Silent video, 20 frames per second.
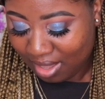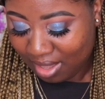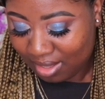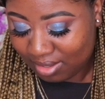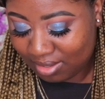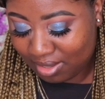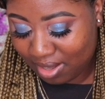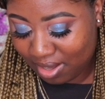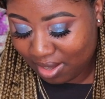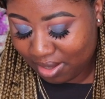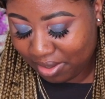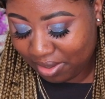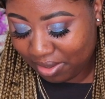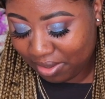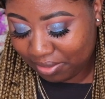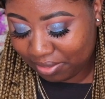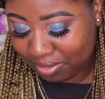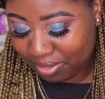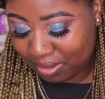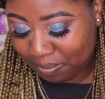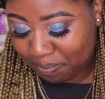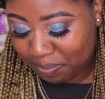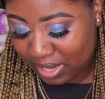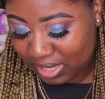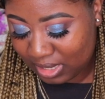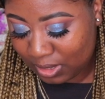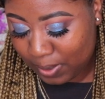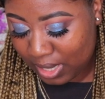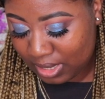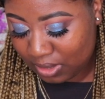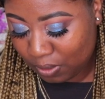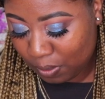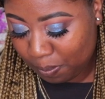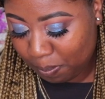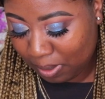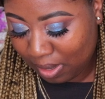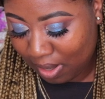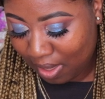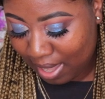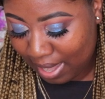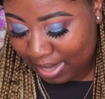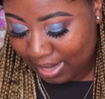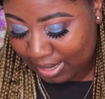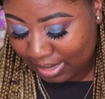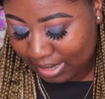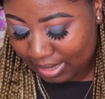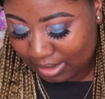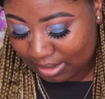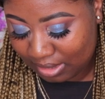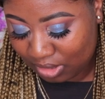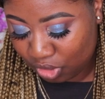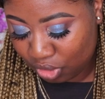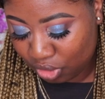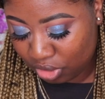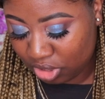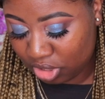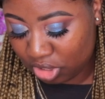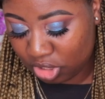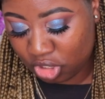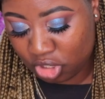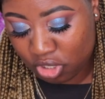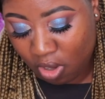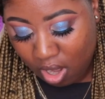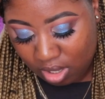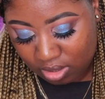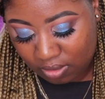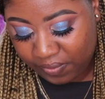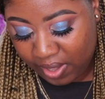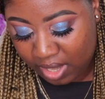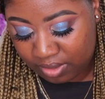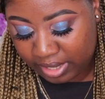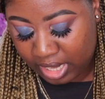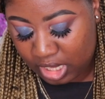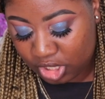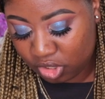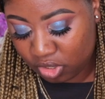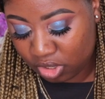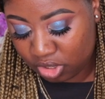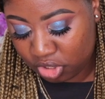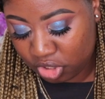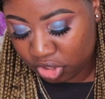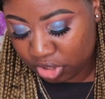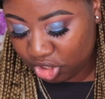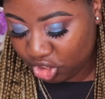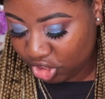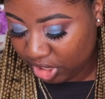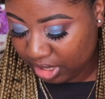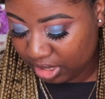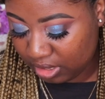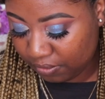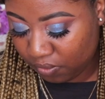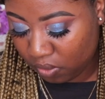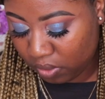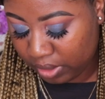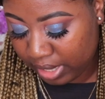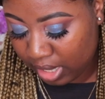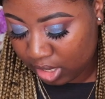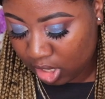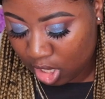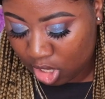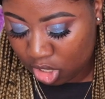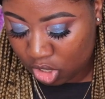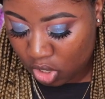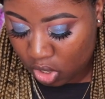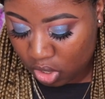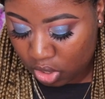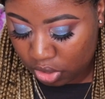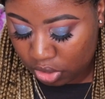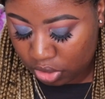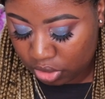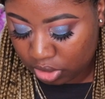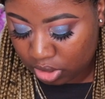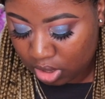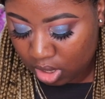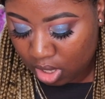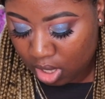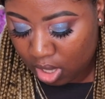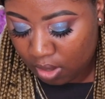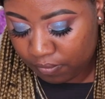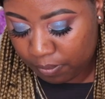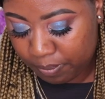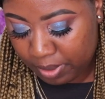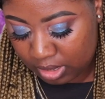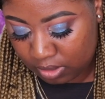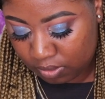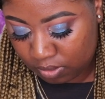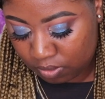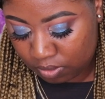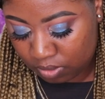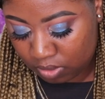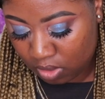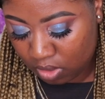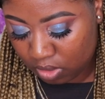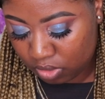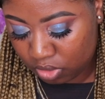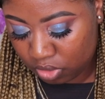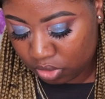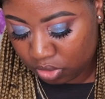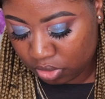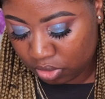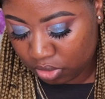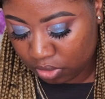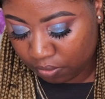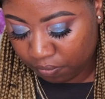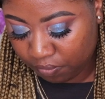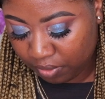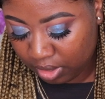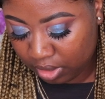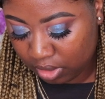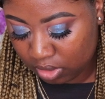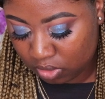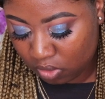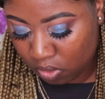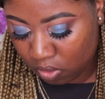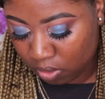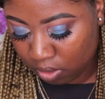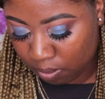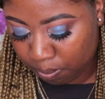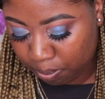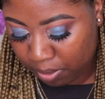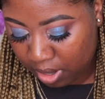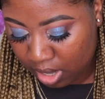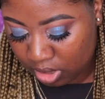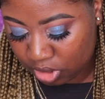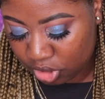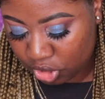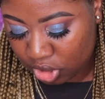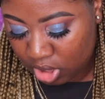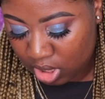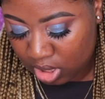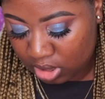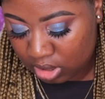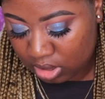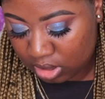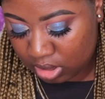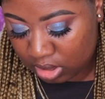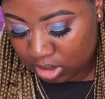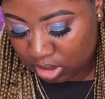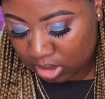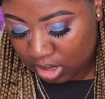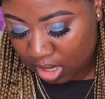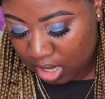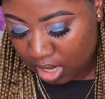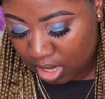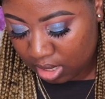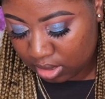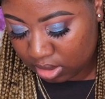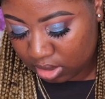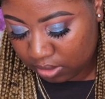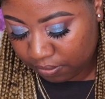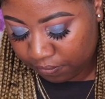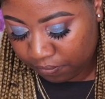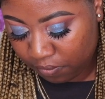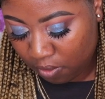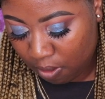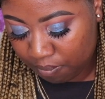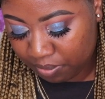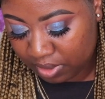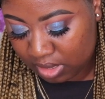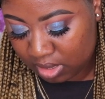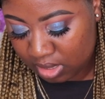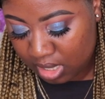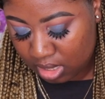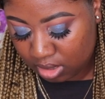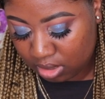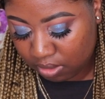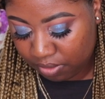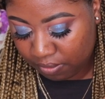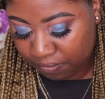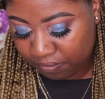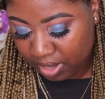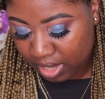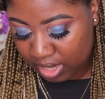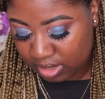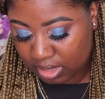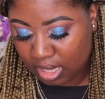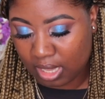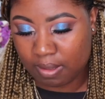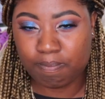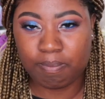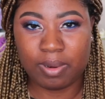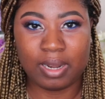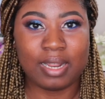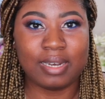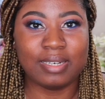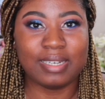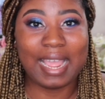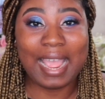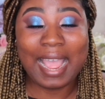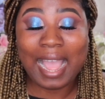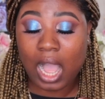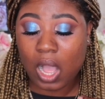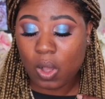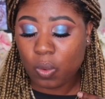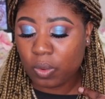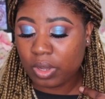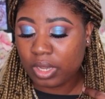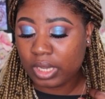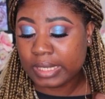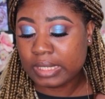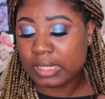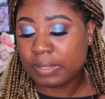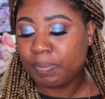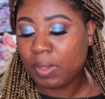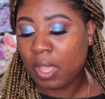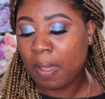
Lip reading: So the best way to apply it is to dot foundation onto your cheeks, forehead, and nose. For best results, use your fingers or a brush. Start from the center of the face and blend outward.